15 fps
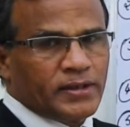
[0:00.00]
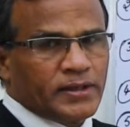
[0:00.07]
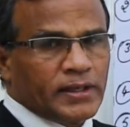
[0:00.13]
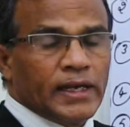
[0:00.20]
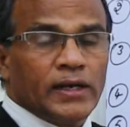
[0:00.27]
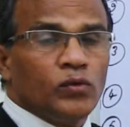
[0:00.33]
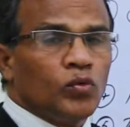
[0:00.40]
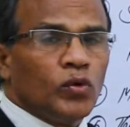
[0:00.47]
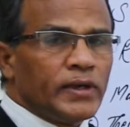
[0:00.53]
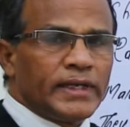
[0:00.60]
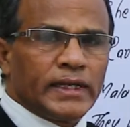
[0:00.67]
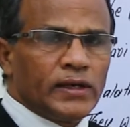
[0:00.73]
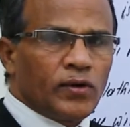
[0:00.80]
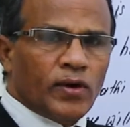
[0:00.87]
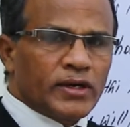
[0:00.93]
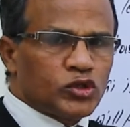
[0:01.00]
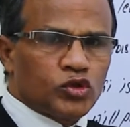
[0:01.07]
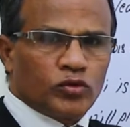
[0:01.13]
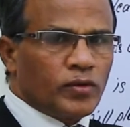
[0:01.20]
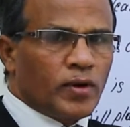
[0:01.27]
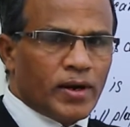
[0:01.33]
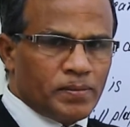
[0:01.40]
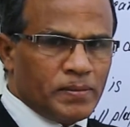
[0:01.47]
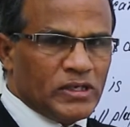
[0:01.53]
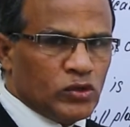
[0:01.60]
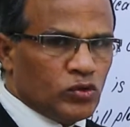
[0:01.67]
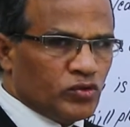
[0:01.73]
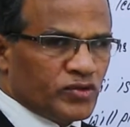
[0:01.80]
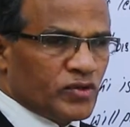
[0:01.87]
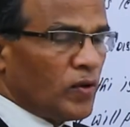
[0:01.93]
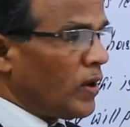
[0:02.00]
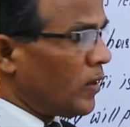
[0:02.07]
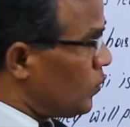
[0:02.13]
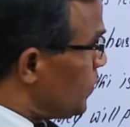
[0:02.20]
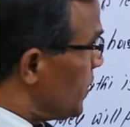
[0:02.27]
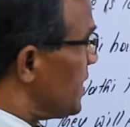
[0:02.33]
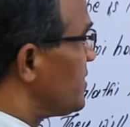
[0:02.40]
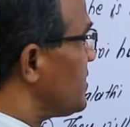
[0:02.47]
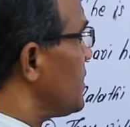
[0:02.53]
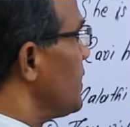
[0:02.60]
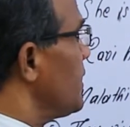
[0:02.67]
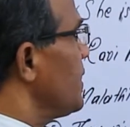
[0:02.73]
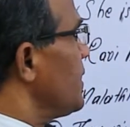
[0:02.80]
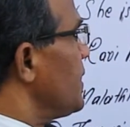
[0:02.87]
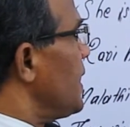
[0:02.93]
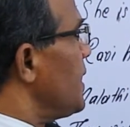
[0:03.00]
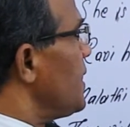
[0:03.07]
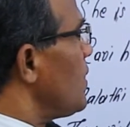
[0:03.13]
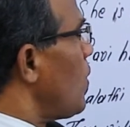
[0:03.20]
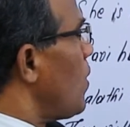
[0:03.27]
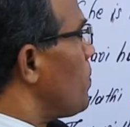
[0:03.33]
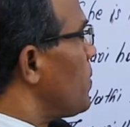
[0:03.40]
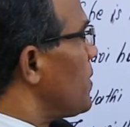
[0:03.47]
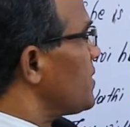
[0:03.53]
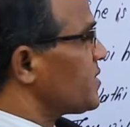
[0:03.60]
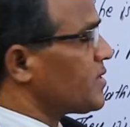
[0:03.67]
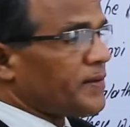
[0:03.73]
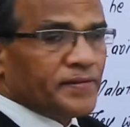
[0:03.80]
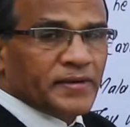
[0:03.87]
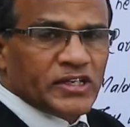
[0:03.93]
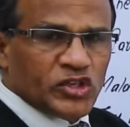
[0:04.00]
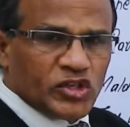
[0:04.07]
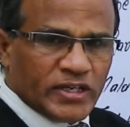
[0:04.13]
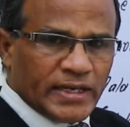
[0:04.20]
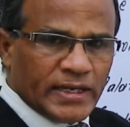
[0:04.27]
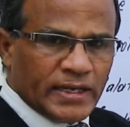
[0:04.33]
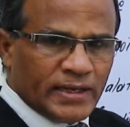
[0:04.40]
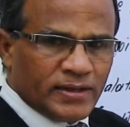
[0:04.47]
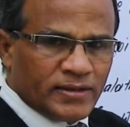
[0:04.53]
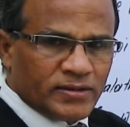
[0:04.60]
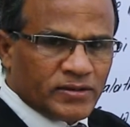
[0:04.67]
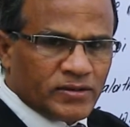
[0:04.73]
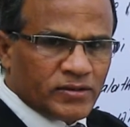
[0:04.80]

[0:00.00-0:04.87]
Not not should not be used. Always n apostrophe t.